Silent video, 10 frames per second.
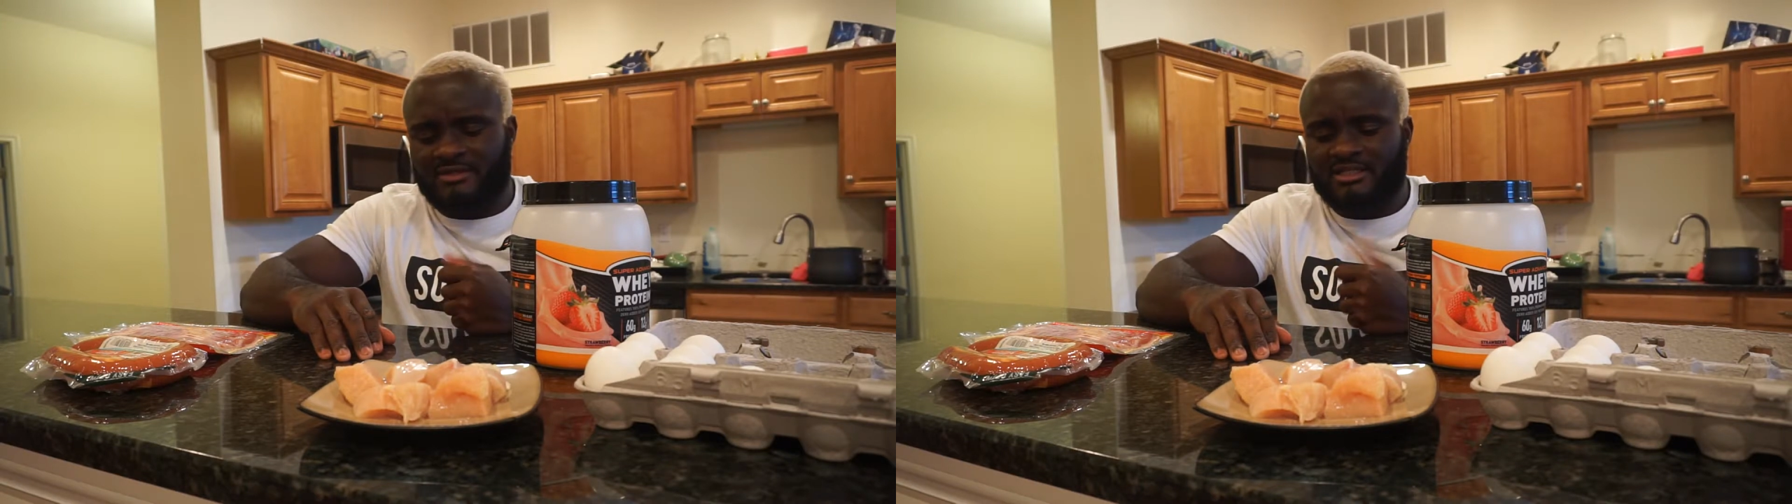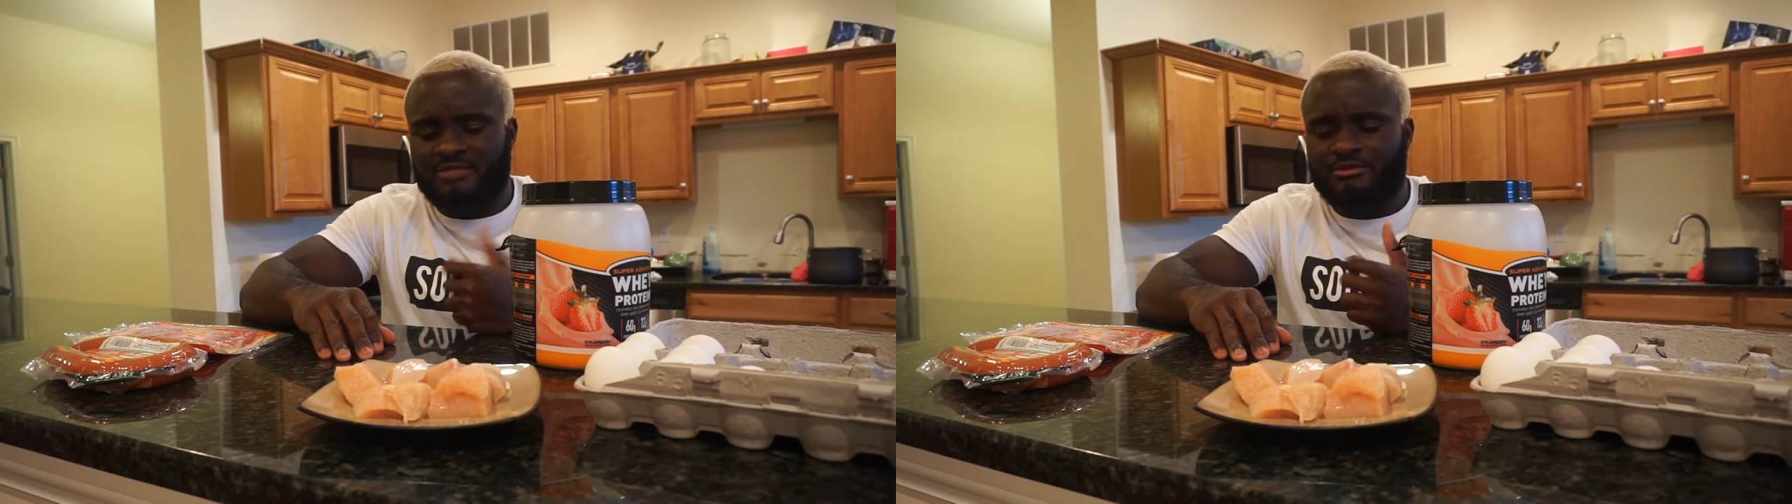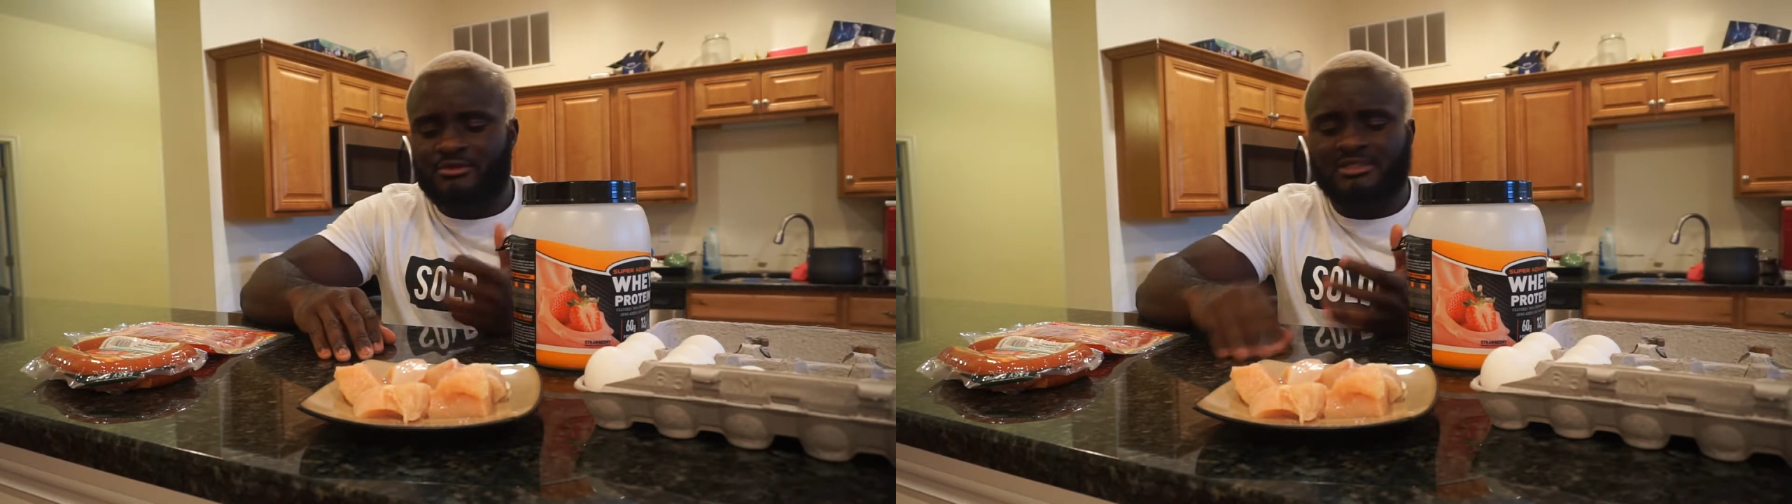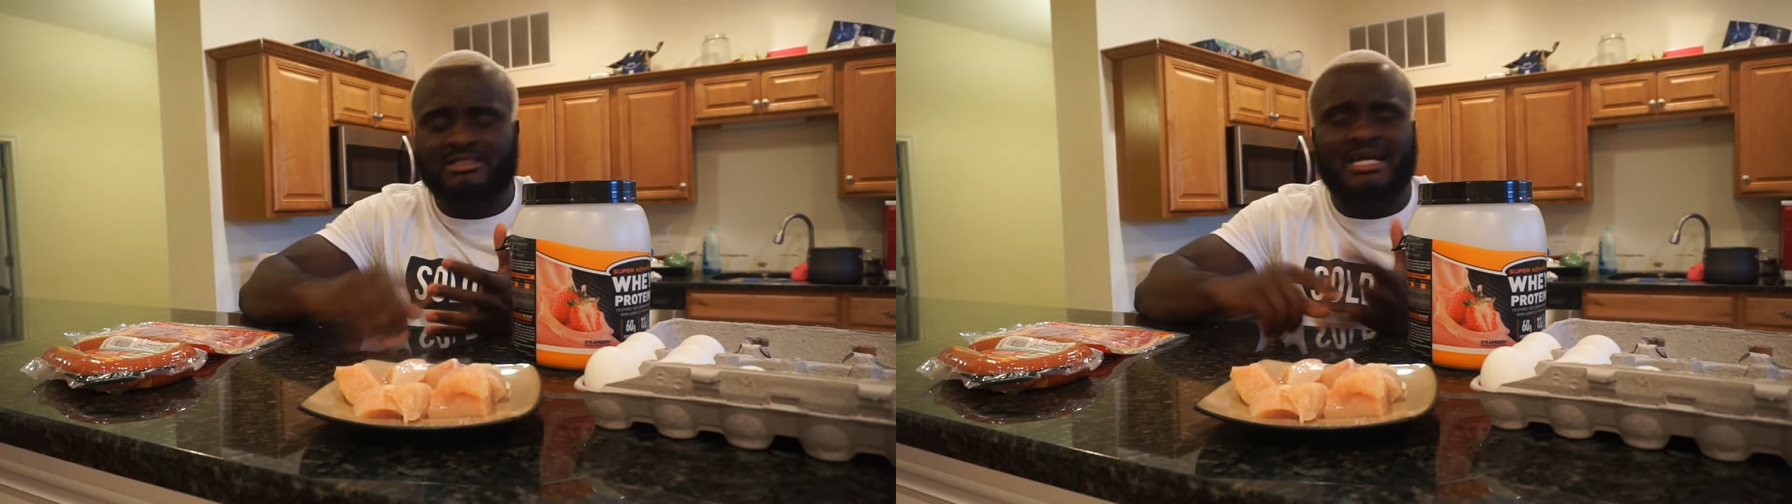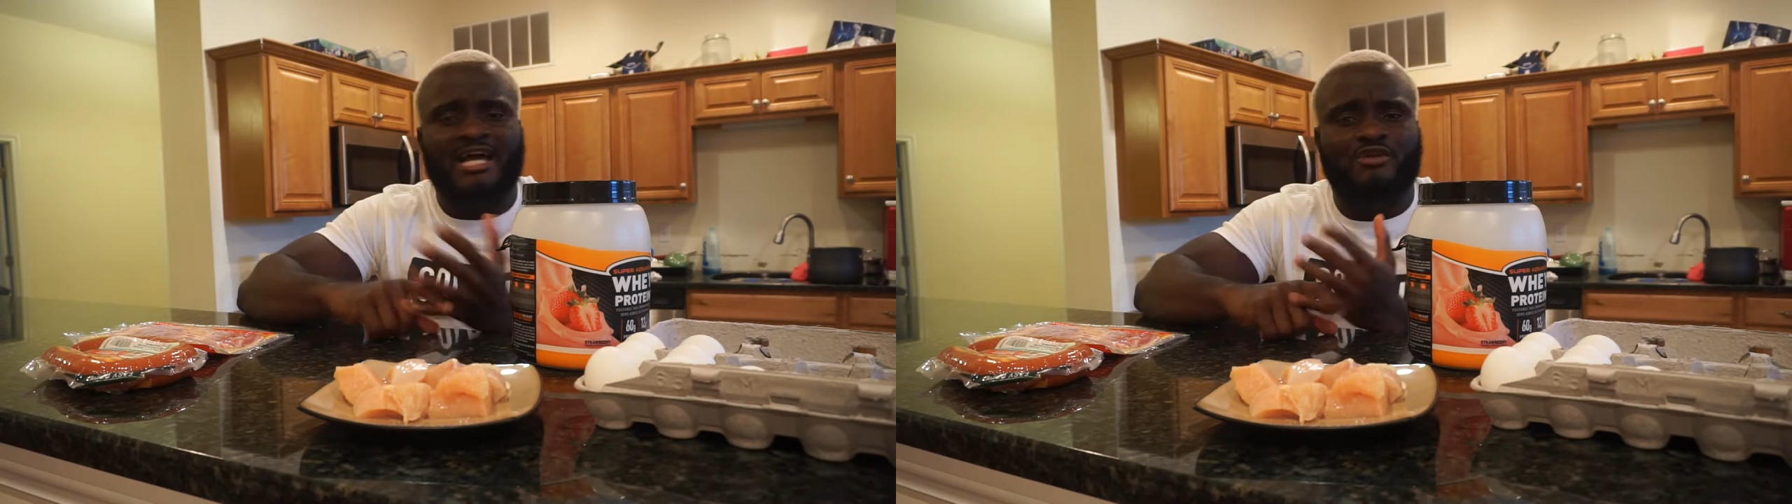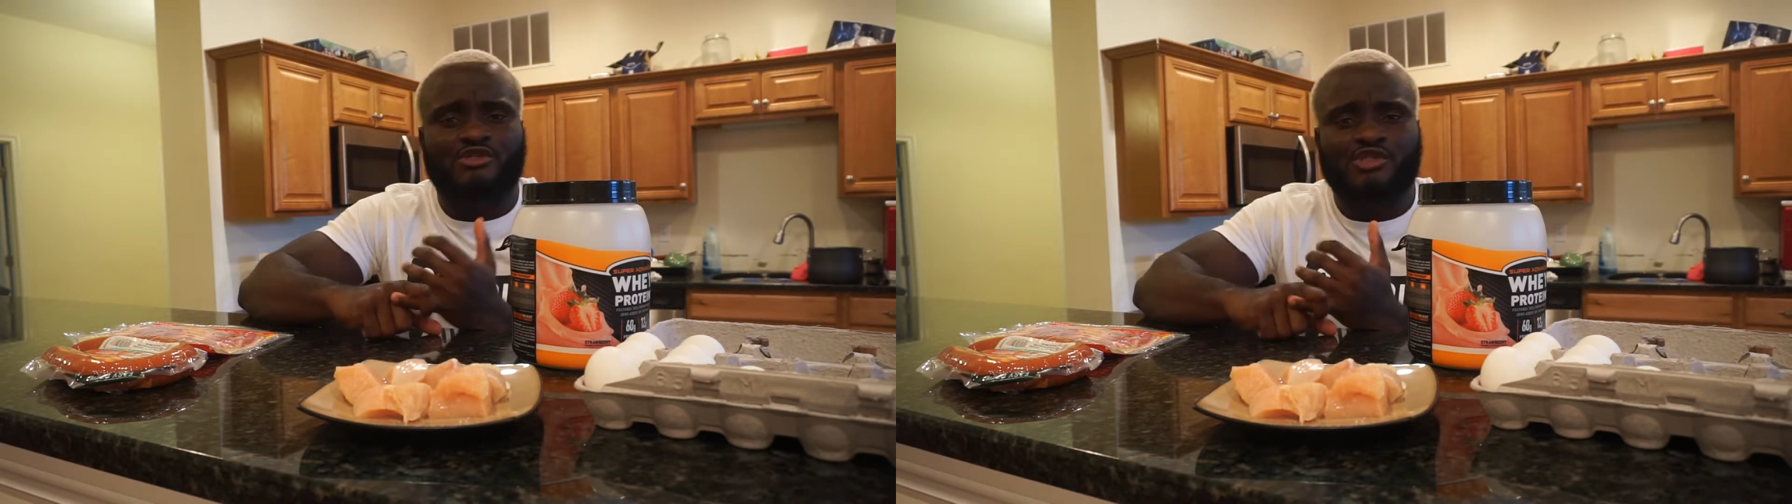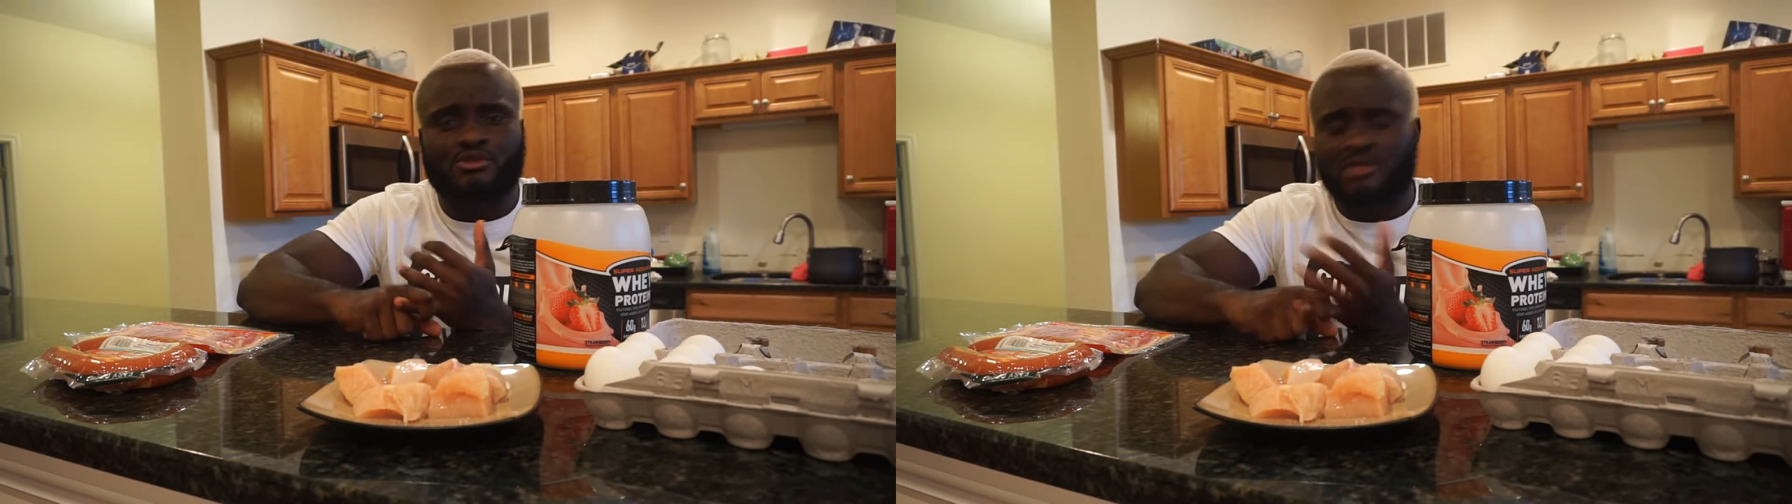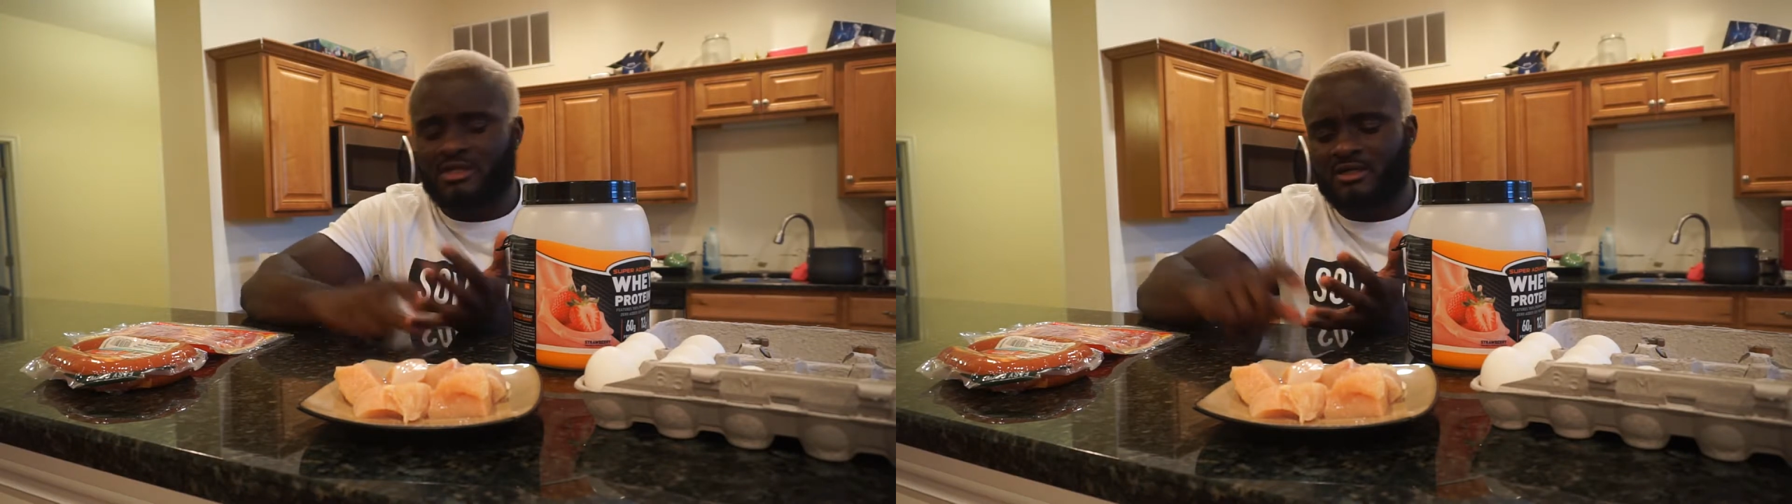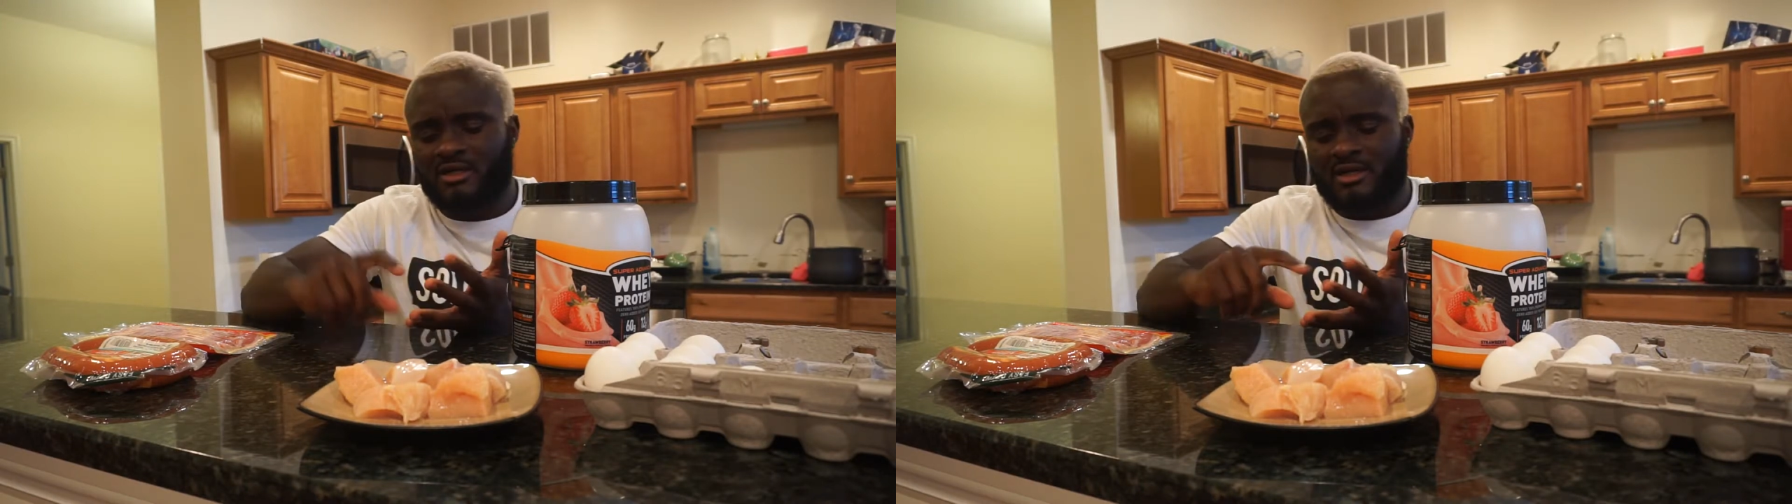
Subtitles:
These proteins are high on sugar,